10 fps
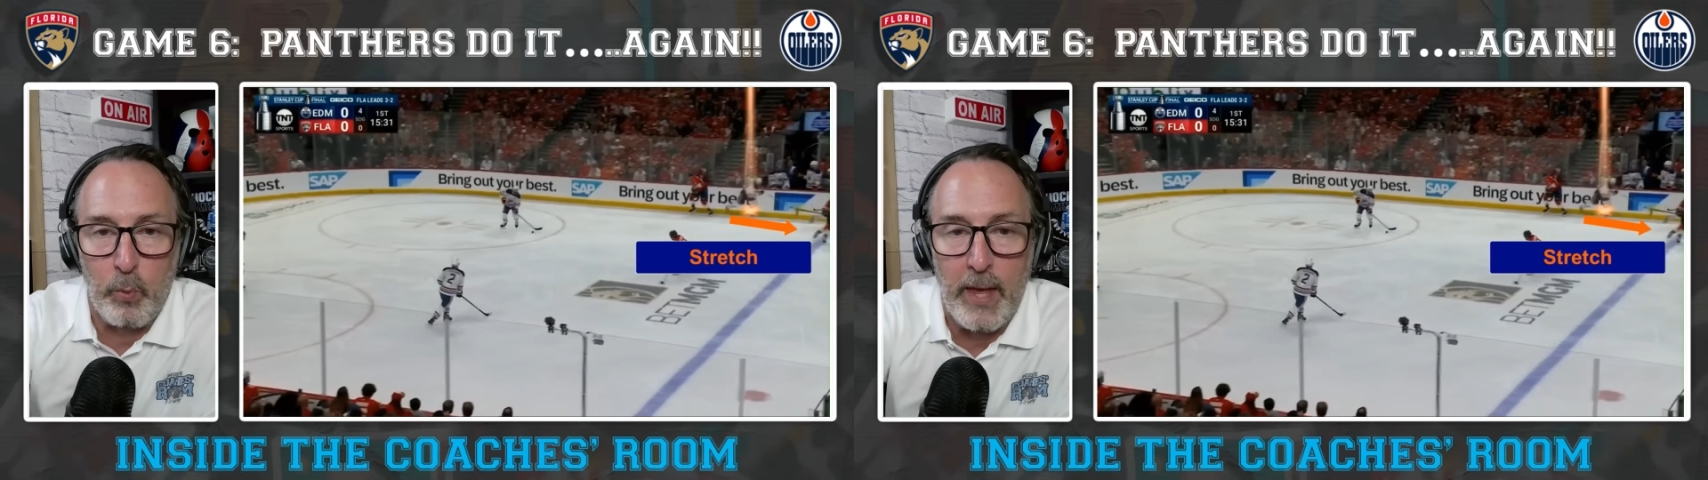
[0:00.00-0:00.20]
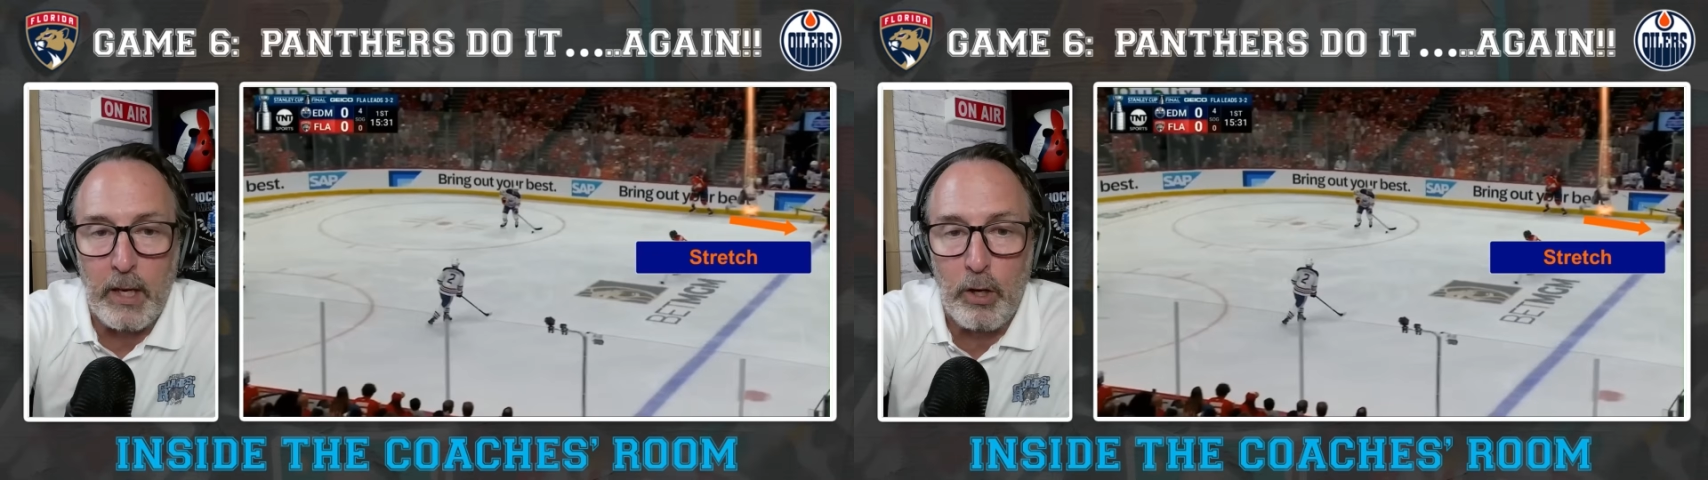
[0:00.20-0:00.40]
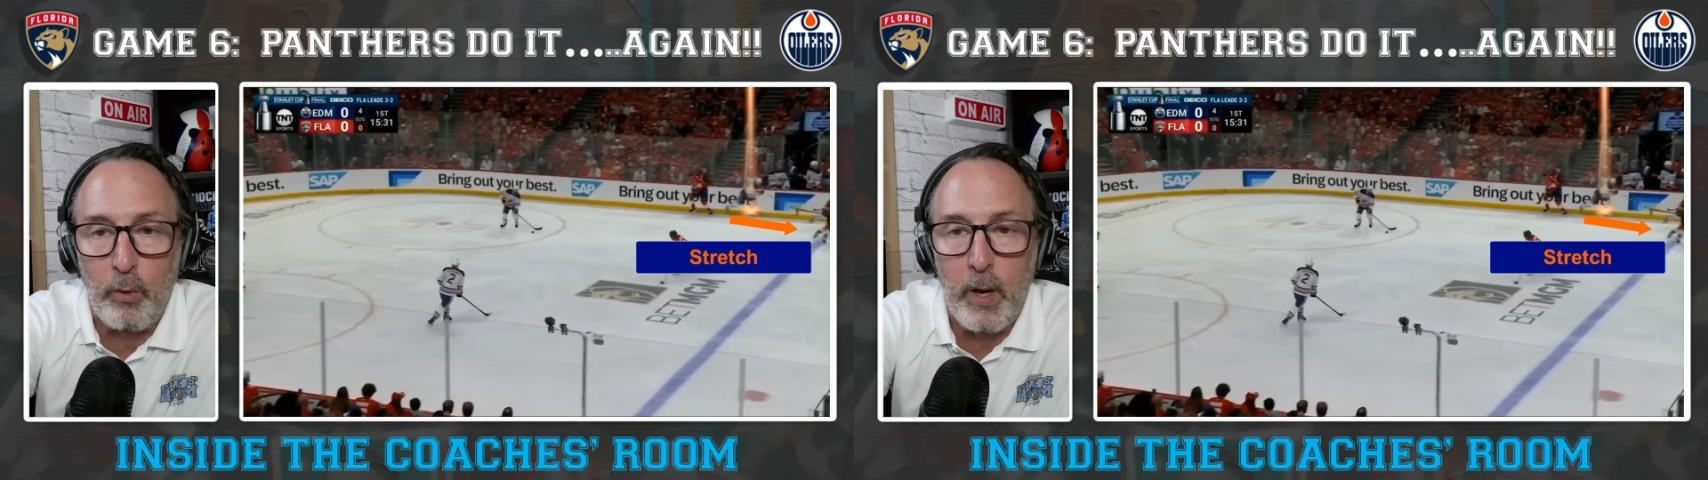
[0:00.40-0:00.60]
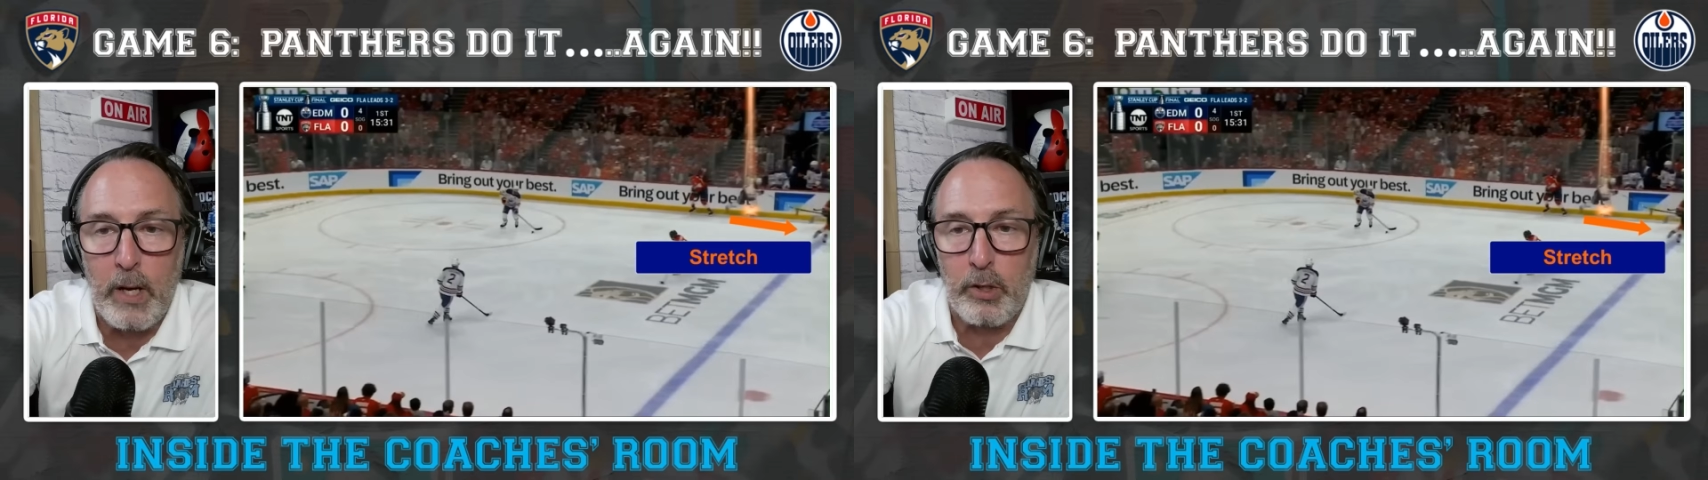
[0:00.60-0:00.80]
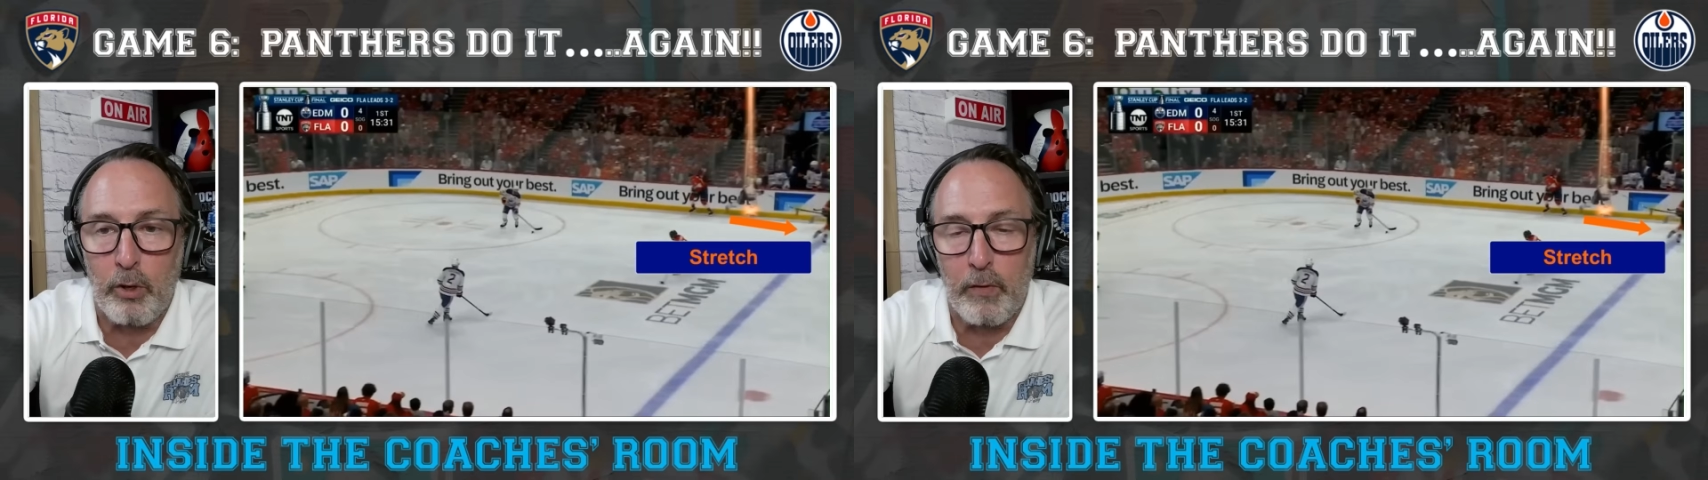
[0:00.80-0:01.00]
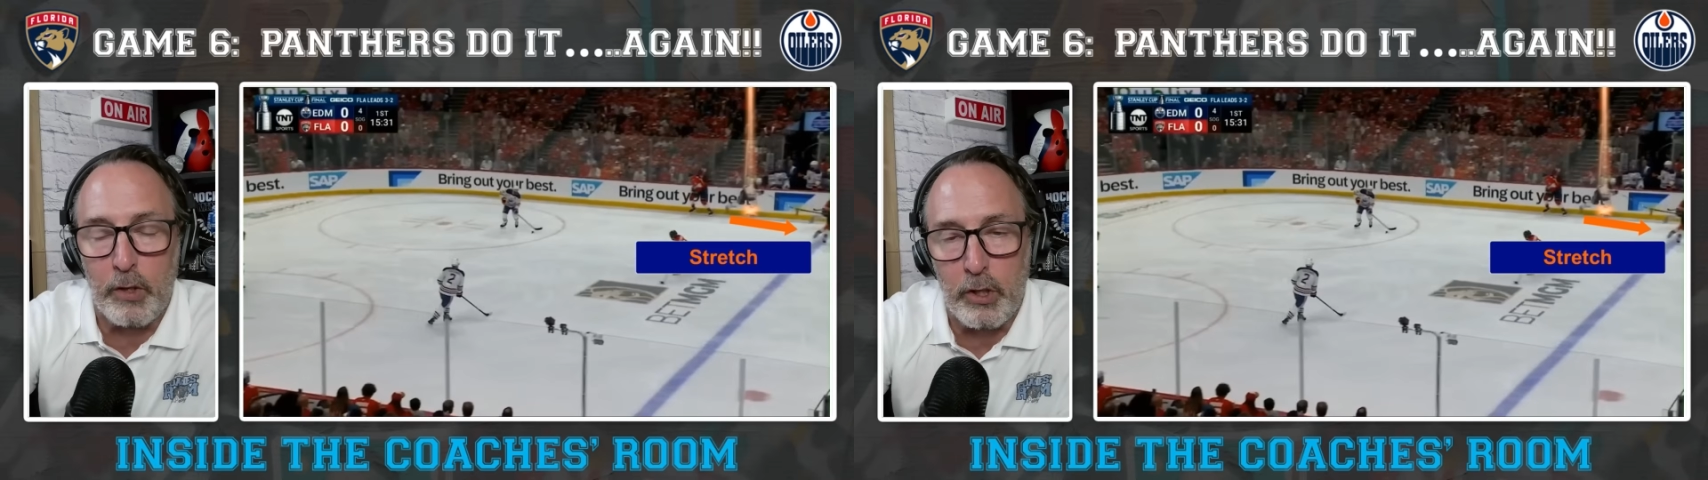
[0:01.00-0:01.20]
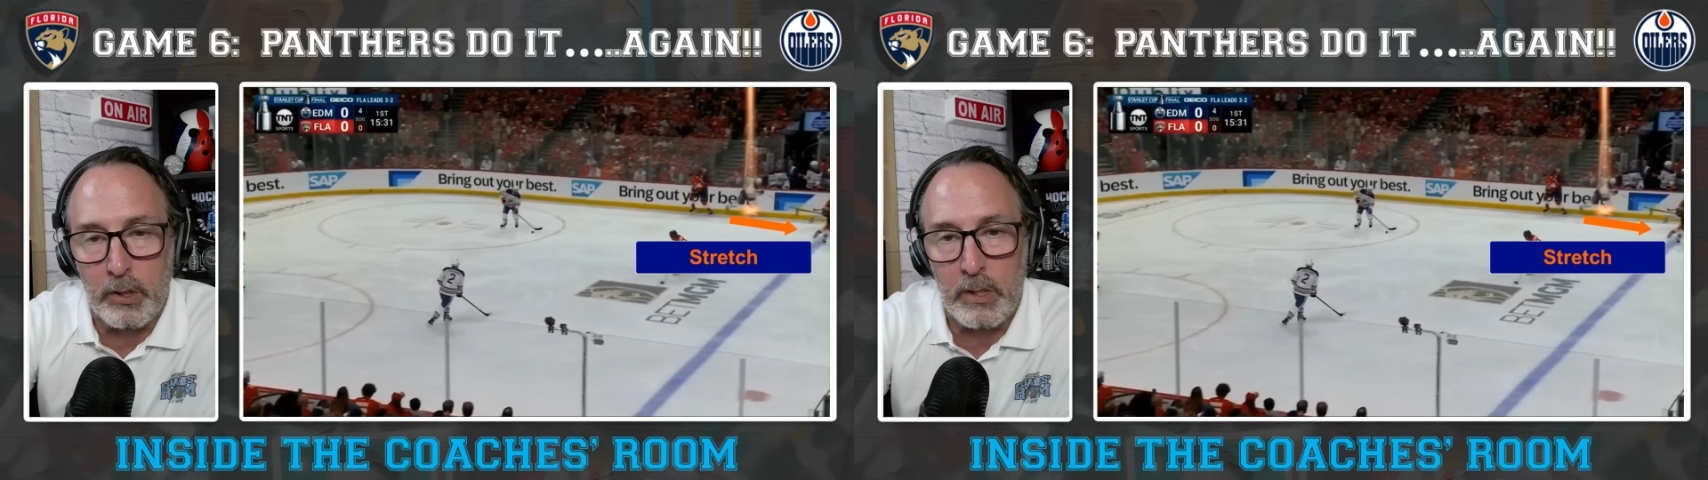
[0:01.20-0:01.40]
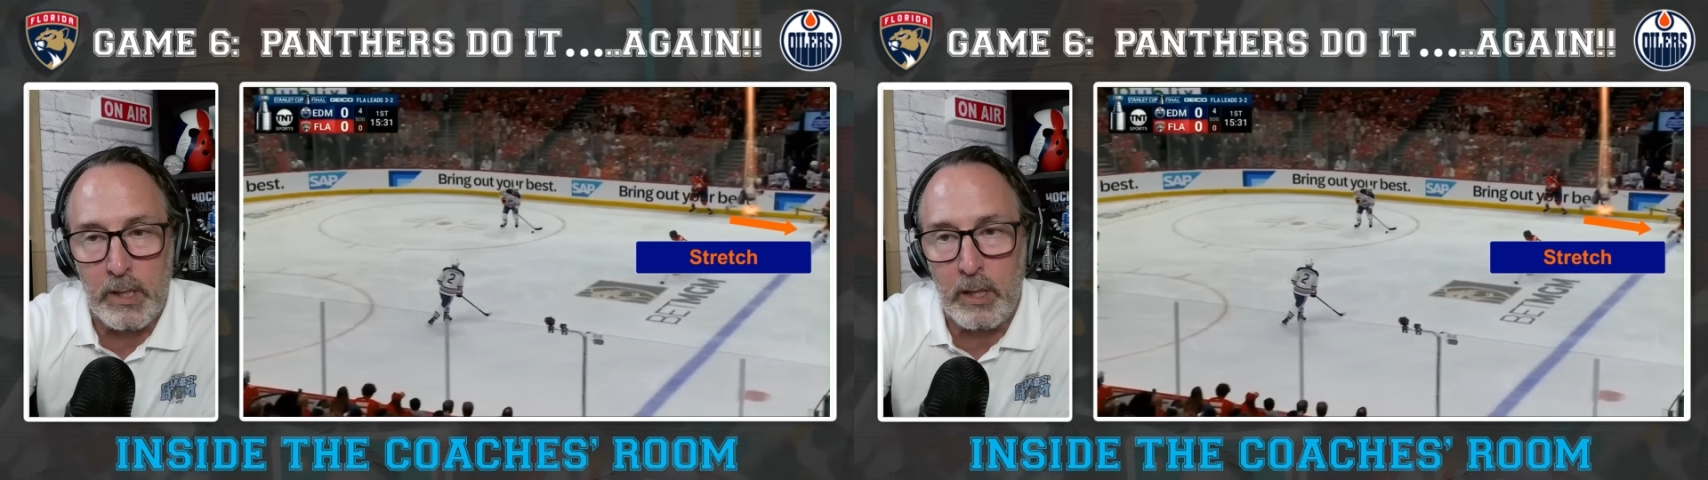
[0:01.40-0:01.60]
when they can create turnovers just
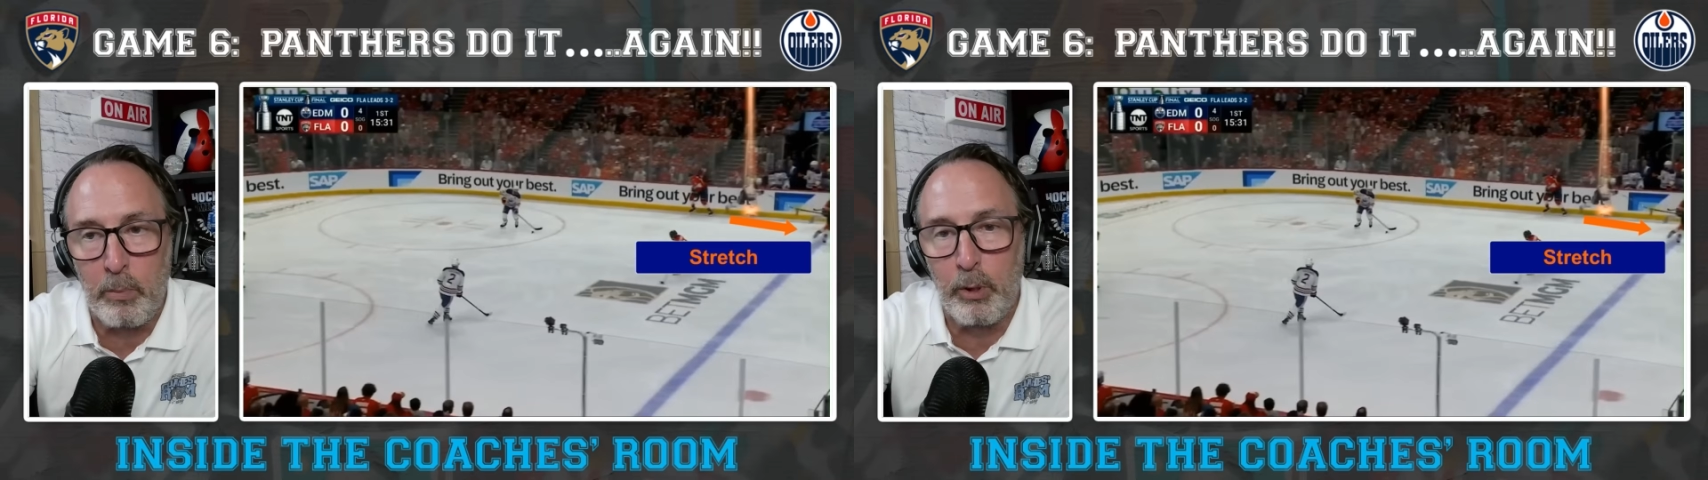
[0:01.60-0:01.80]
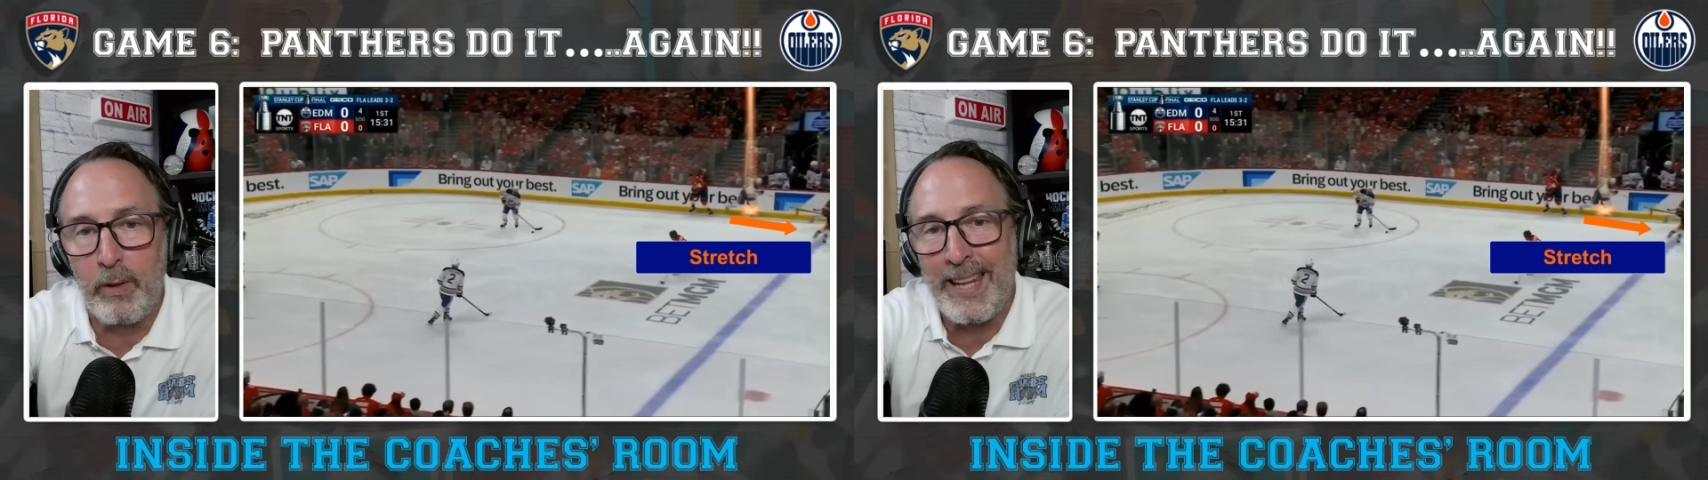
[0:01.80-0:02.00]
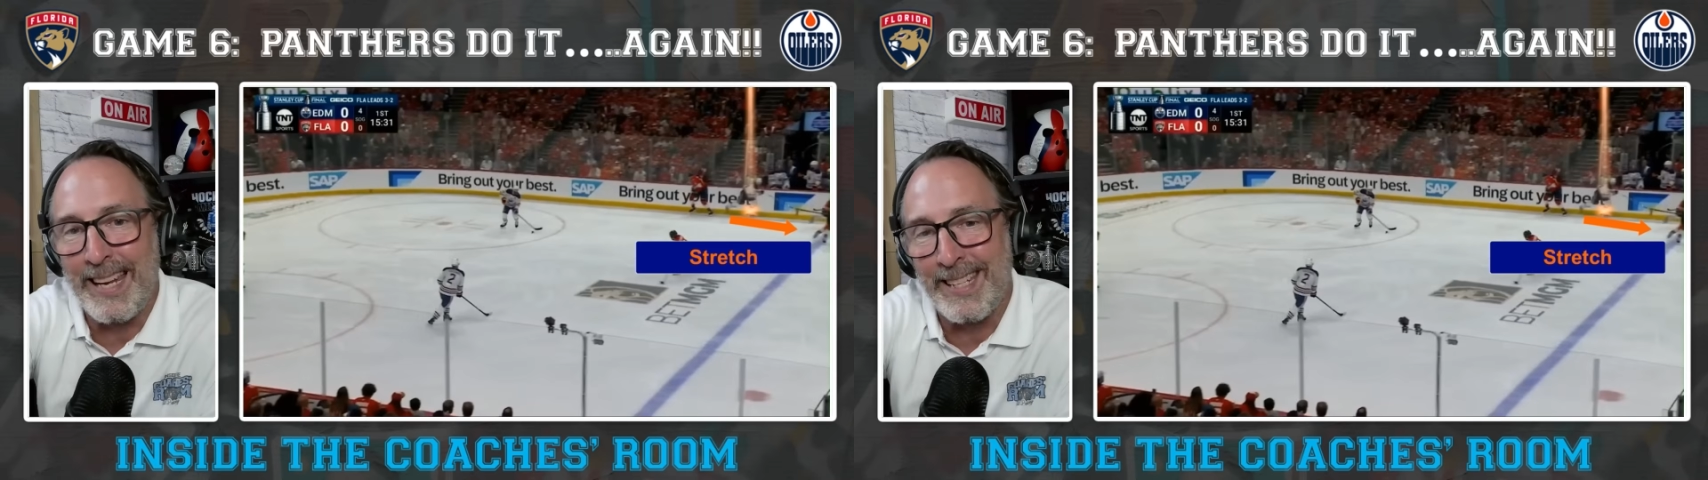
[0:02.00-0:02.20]
inside the blue line and